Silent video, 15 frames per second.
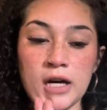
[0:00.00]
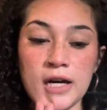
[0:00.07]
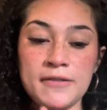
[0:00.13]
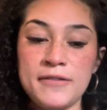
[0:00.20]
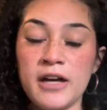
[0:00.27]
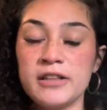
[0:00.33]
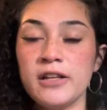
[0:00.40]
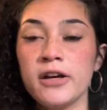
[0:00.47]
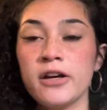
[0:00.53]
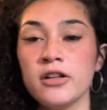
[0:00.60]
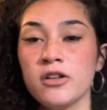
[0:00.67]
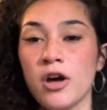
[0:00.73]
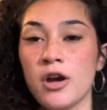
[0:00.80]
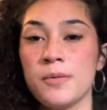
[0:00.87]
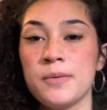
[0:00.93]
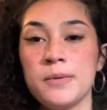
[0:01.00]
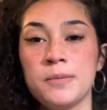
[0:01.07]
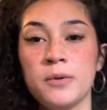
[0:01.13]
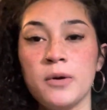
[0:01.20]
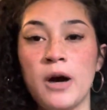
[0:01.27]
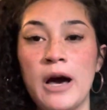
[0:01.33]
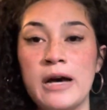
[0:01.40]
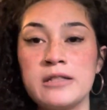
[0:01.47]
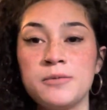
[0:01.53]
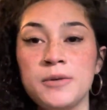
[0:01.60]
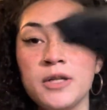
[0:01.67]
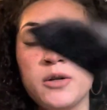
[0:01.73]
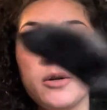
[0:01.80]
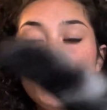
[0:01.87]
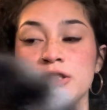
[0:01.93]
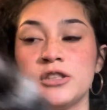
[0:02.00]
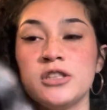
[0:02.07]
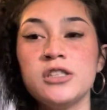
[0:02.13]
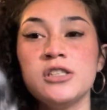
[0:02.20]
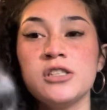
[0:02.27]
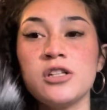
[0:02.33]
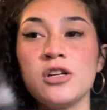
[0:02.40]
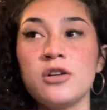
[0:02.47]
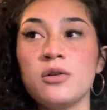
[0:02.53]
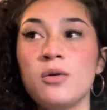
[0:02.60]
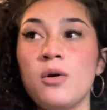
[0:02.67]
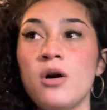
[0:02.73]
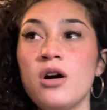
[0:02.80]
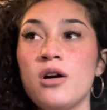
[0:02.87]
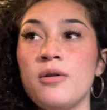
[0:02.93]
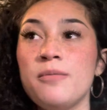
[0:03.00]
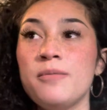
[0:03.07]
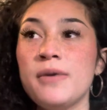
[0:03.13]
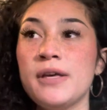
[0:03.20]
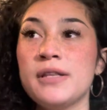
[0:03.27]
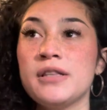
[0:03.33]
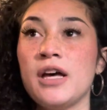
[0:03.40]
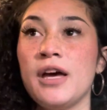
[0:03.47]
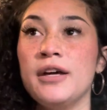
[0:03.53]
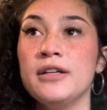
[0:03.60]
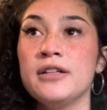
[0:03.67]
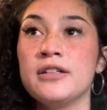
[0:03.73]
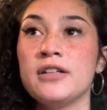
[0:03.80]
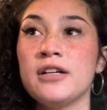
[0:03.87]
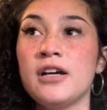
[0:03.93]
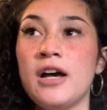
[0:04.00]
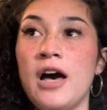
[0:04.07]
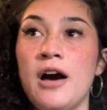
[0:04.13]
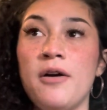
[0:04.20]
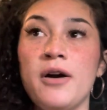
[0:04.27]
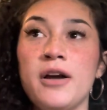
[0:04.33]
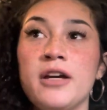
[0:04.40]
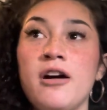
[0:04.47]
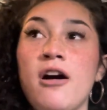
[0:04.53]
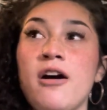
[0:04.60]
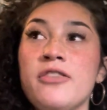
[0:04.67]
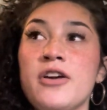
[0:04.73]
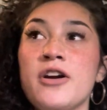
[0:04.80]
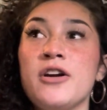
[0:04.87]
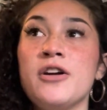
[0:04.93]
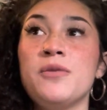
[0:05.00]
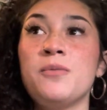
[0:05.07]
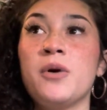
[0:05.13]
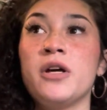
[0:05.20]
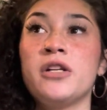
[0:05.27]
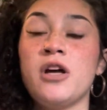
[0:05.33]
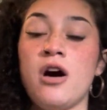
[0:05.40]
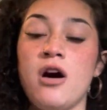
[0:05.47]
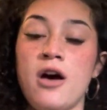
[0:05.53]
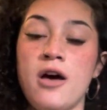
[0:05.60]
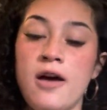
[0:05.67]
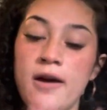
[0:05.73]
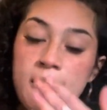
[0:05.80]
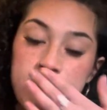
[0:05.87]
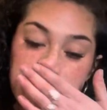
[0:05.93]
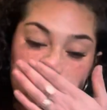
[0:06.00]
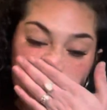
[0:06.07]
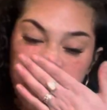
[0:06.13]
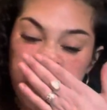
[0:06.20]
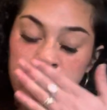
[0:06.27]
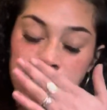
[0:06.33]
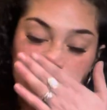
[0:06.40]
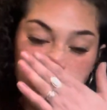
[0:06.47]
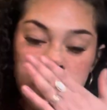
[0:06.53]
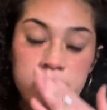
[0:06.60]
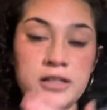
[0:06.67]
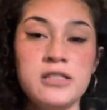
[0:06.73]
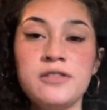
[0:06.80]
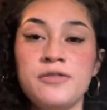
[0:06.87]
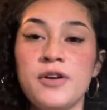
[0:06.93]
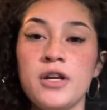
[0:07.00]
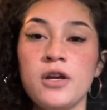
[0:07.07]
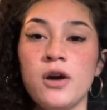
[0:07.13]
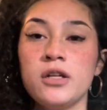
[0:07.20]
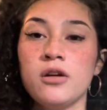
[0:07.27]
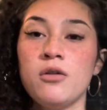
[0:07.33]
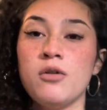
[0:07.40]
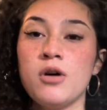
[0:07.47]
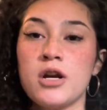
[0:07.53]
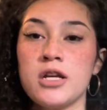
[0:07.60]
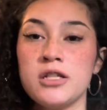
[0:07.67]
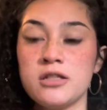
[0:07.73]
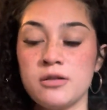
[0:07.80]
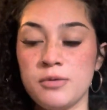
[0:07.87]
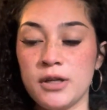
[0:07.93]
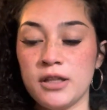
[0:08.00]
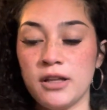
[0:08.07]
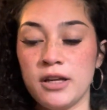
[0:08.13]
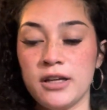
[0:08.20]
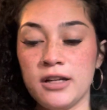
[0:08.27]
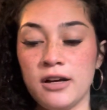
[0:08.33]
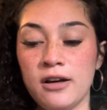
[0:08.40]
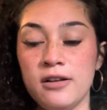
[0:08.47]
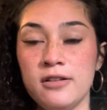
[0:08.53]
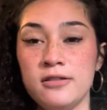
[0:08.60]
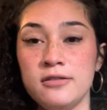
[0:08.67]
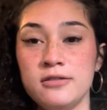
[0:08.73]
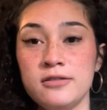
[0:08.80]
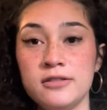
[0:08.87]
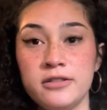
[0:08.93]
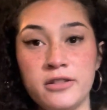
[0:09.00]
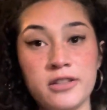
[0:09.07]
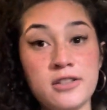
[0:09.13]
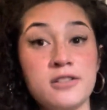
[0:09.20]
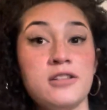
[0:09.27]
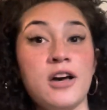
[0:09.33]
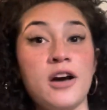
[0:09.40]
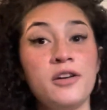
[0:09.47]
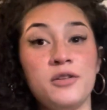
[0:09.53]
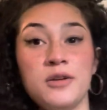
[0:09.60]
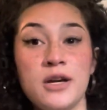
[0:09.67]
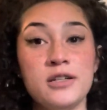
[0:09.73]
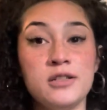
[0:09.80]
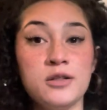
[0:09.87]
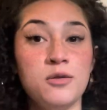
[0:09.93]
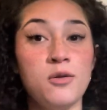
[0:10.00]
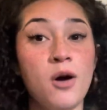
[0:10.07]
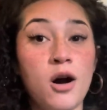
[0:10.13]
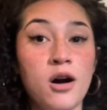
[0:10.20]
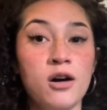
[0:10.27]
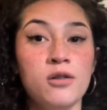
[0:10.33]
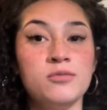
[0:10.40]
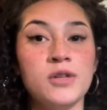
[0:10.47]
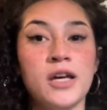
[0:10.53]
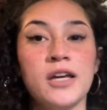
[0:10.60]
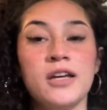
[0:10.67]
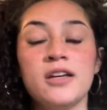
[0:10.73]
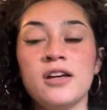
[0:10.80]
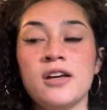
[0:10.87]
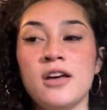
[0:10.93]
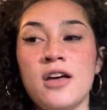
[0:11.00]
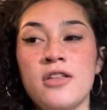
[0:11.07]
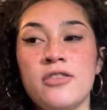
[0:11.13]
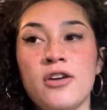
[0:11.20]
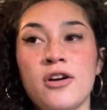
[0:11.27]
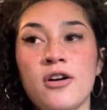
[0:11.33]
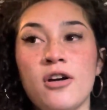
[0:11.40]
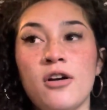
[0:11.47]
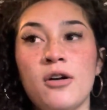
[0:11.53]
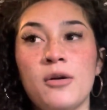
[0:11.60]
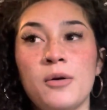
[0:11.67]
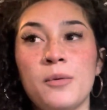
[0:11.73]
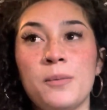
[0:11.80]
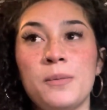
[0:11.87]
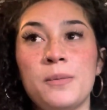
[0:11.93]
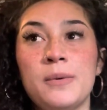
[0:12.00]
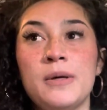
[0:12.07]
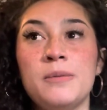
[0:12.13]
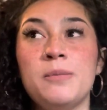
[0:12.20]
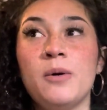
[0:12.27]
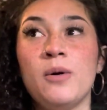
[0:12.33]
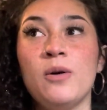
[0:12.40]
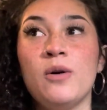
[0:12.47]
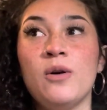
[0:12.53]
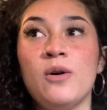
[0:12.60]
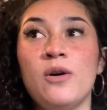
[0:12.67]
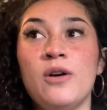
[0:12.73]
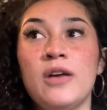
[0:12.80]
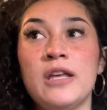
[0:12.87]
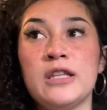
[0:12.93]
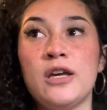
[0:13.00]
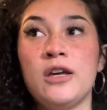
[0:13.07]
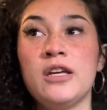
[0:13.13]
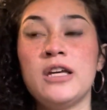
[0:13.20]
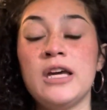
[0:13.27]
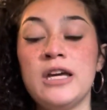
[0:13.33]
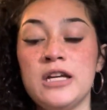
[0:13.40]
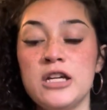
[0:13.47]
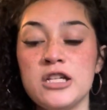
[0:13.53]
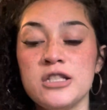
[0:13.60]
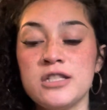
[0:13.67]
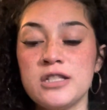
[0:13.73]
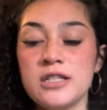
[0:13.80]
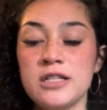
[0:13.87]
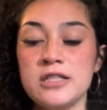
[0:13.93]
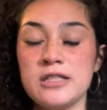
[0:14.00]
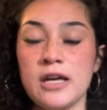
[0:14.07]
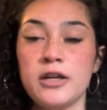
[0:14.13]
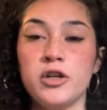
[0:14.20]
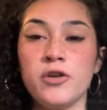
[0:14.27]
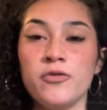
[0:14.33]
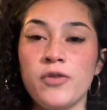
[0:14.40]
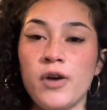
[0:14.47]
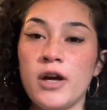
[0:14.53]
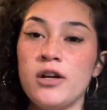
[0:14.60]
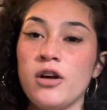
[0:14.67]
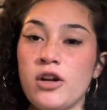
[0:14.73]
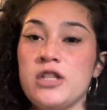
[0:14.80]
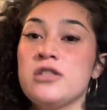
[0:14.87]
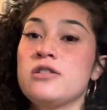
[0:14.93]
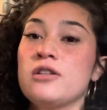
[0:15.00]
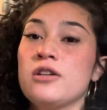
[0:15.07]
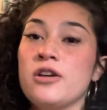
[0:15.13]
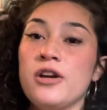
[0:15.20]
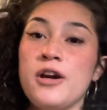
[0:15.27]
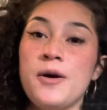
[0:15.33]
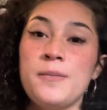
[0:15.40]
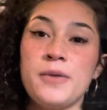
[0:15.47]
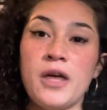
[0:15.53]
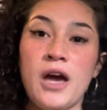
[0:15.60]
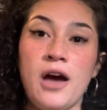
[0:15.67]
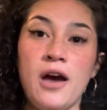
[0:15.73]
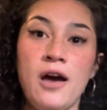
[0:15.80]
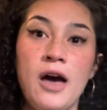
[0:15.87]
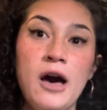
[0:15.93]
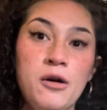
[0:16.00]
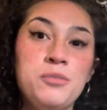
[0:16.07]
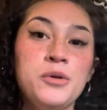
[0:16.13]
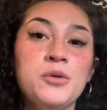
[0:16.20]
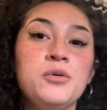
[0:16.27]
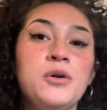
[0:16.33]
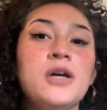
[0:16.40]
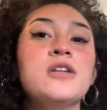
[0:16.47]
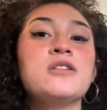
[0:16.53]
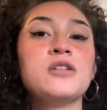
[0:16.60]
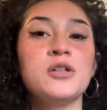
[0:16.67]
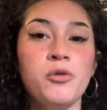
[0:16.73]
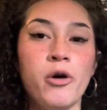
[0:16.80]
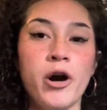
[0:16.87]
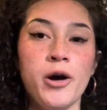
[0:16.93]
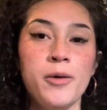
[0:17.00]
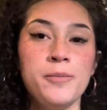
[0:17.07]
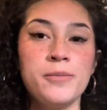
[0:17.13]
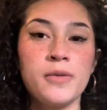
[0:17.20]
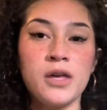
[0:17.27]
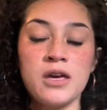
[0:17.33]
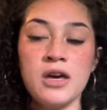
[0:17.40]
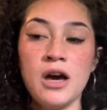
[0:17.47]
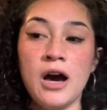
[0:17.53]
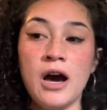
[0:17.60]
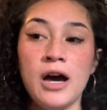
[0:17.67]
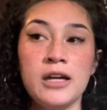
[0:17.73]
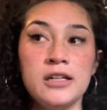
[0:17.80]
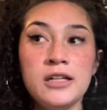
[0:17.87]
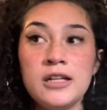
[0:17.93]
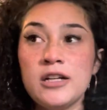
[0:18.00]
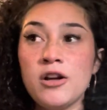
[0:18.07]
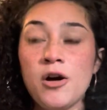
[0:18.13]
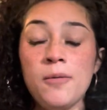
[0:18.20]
had like a lot of people ask me questions on Guam and like how I got there and whatnot, and like this video, I don't want it to be like a this is how you get to Guam. Like, there are people in like agencies that you can find on Instagram that help you get to Guam. I did it all